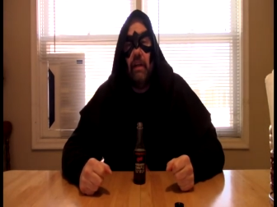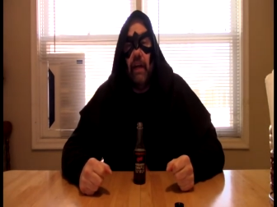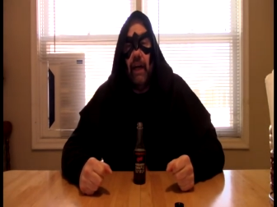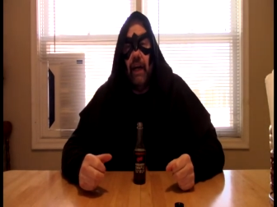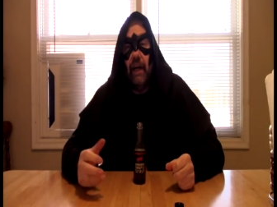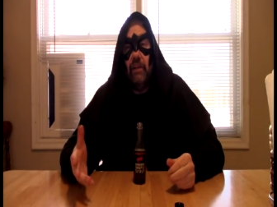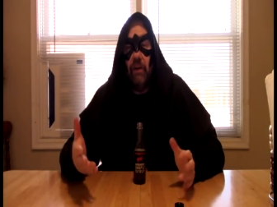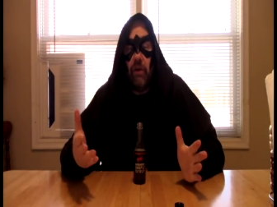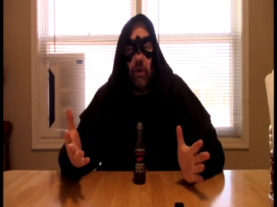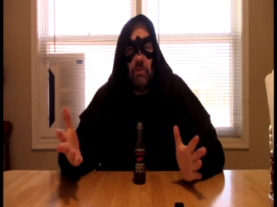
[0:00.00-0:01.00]
And, of
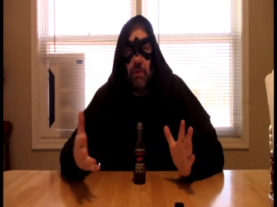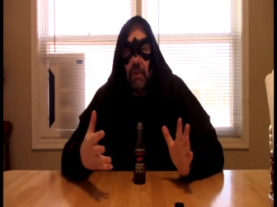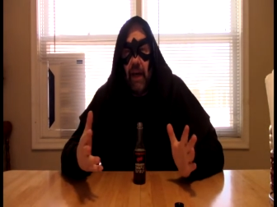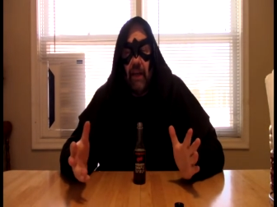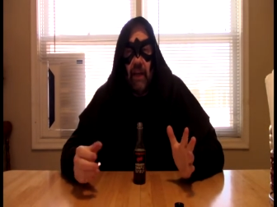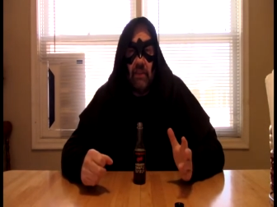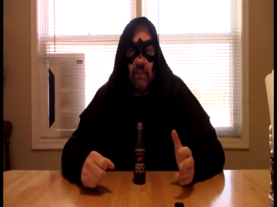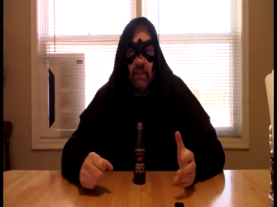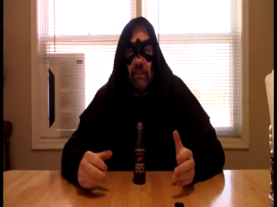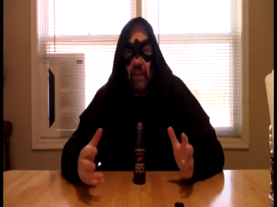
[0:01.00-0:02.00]
course, with pancakes and
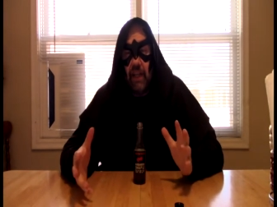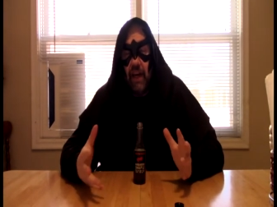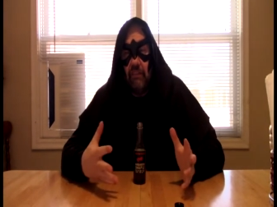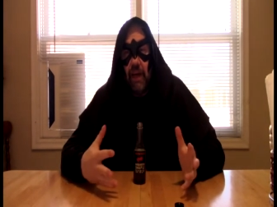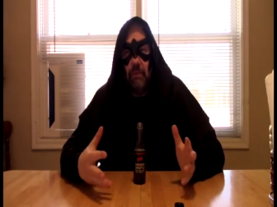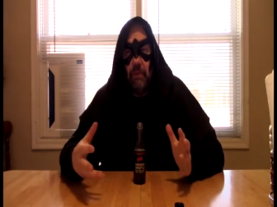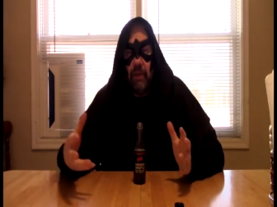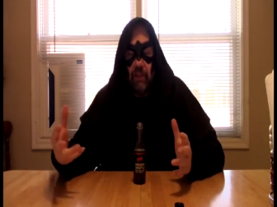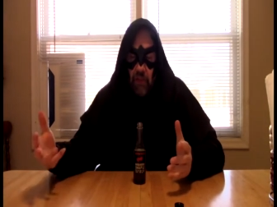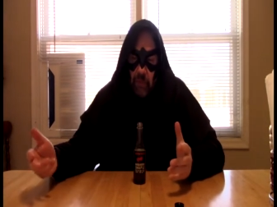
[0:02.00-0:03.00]
stuff like that, if they happen to be
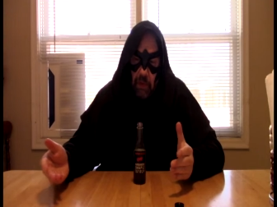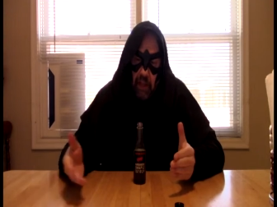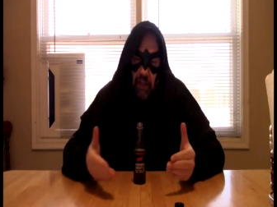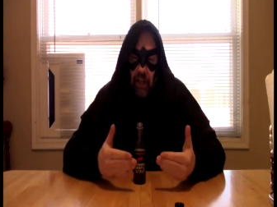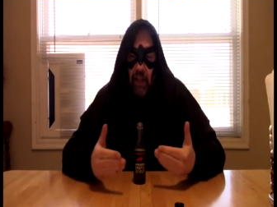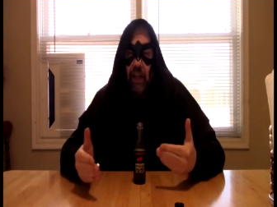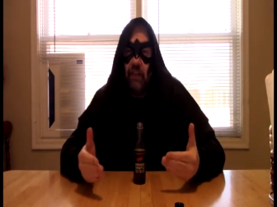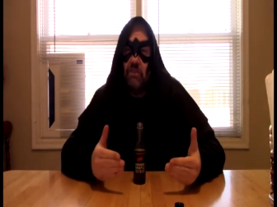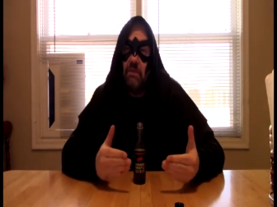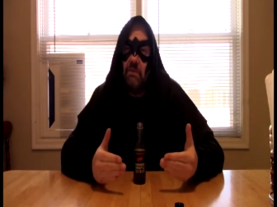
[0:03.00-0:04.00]
on the same plate, you're going to
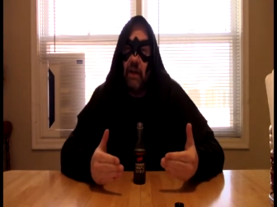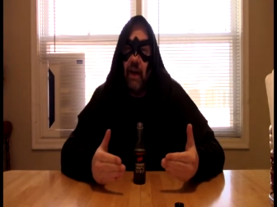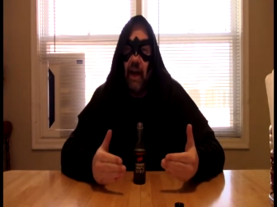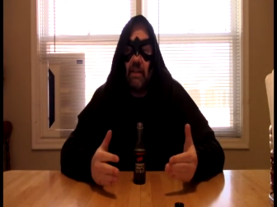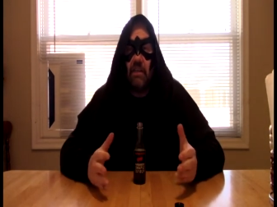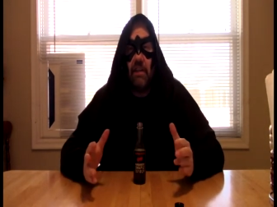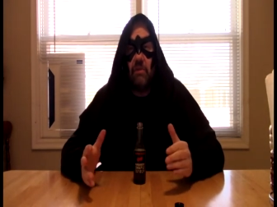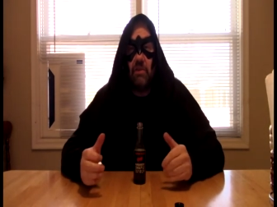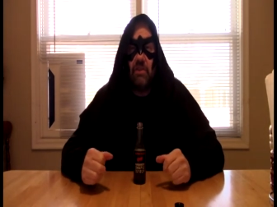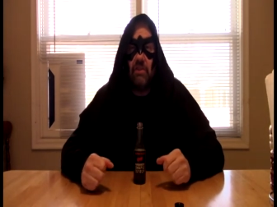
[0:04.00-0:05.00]
get some interaction there,
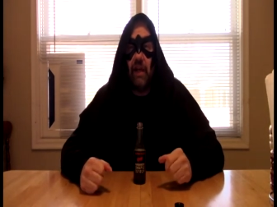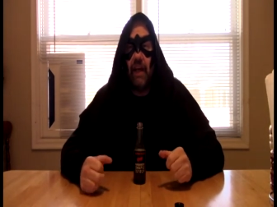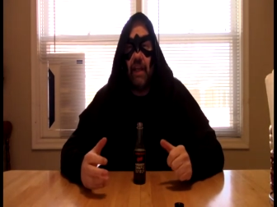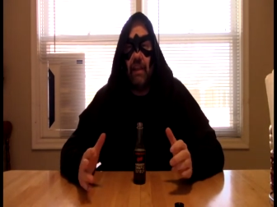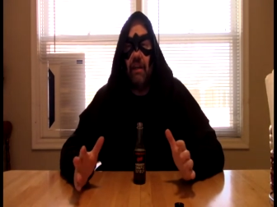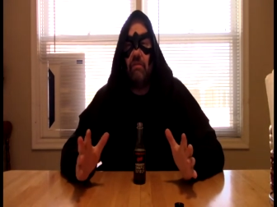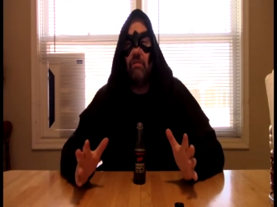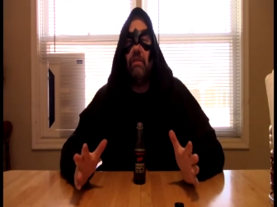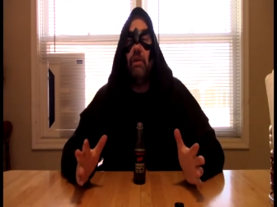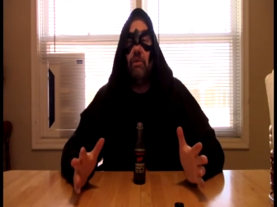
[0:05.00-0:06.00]
which is, I think,
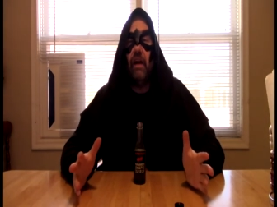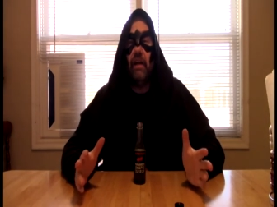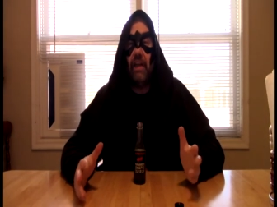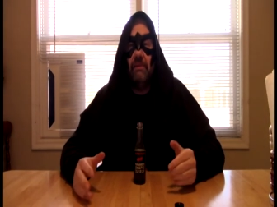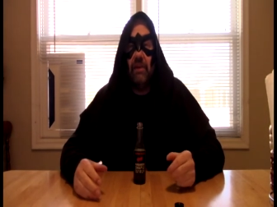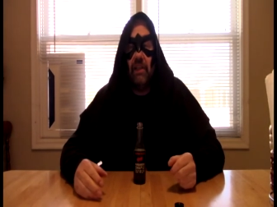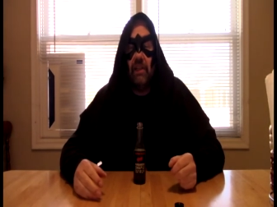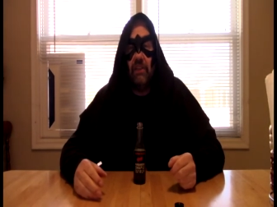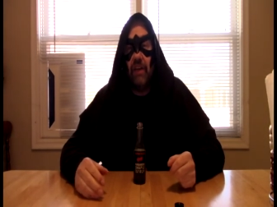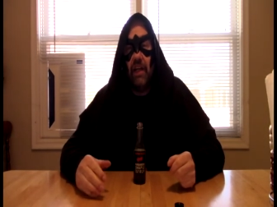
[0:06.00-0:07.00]
really where I came into
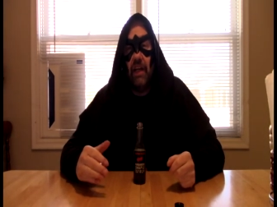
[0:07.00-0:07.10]
this.